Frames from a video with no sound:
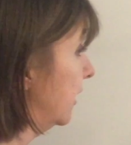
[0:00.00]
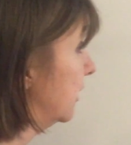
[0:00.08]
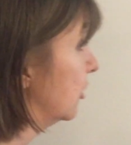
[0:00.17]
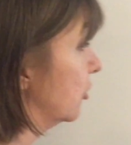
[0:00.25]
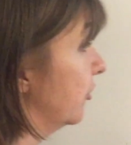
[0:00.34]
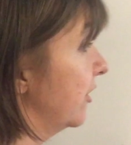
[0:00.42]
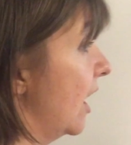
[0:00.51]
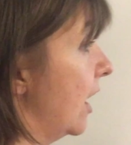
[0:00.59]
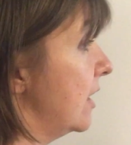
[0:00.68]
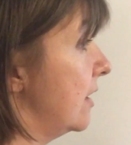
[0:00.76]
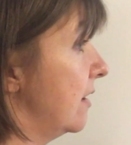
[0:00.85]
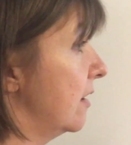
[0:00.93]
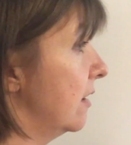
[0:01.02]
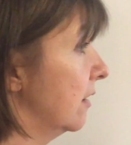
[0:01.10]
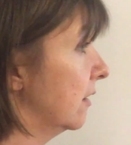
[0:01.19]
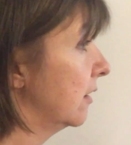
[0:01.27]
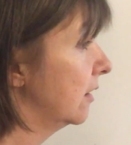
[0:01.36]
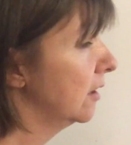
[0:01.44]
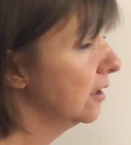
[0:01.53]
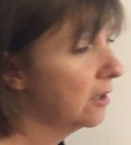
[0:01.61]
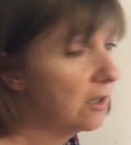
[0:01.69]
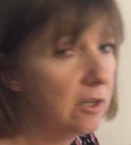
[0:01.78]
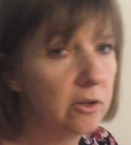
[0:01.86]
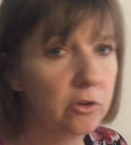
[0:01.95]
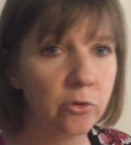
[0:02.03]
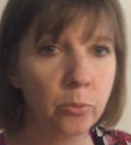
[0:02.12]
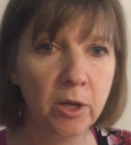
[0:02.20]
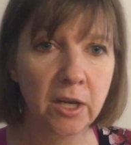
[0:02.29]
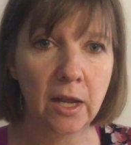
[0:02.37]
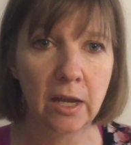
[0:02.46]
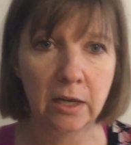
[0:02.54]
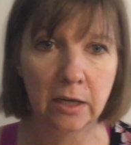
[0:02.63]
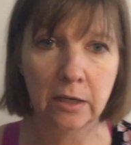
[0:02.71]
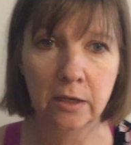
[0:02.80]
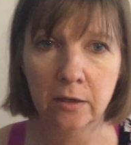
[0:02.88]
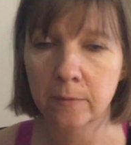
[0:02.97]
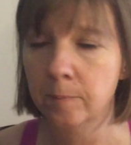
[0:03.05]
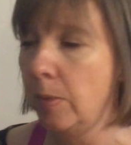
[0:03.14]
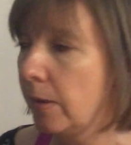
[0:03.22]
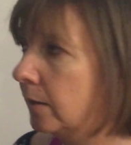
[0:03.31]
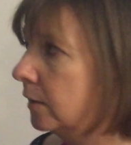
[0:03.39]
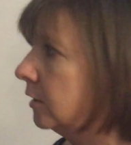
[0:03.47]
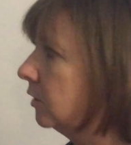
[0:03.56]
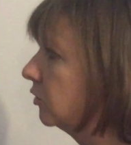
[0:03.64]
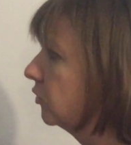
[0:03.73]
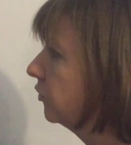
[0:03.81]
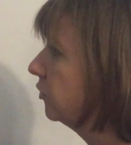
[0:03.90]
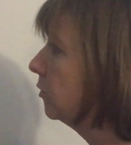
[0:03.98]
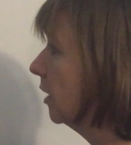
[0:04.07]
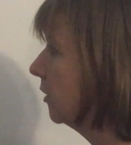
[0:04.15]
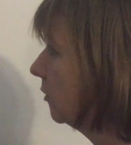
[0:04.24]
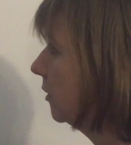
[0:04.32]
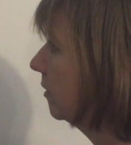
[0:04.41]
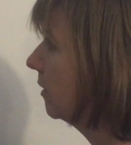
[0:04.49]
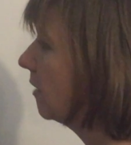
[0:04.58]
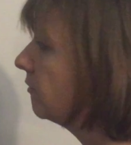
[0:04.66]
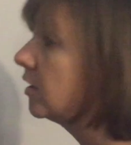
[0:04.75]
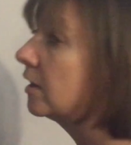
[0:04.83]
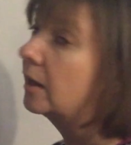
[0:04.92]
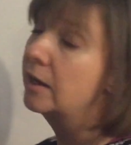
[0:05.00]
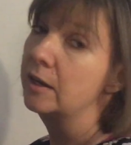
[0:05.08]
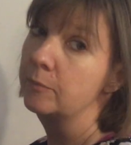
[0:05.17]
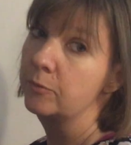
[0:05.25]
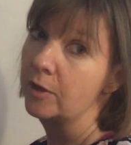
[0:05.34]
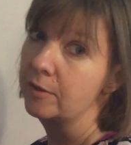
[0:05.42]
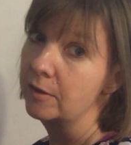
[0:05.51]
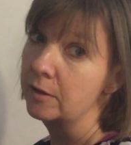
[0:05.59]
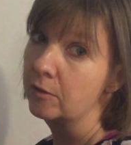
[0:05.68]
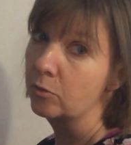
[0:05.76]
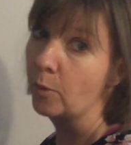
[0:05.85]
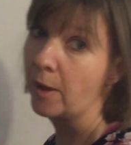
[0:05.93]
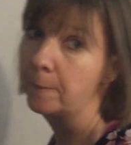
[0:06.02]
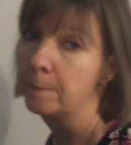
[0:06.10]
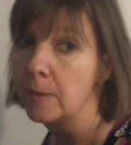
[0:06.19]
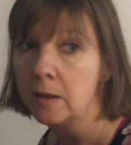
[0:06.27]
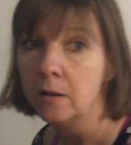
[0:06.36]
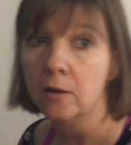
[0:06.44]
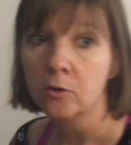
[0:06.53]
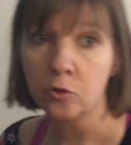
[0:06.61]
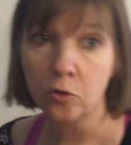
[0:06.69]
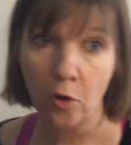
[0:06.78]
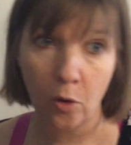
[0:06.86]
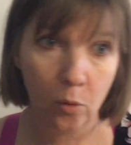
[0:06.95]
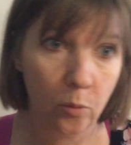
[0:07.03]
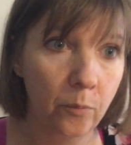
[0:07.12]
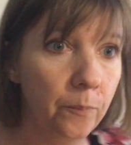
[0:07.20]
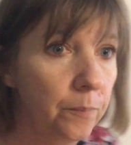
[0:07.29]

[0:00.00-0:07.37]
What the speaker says: here's 90, here's 180, here's 270. I end up facing this way. So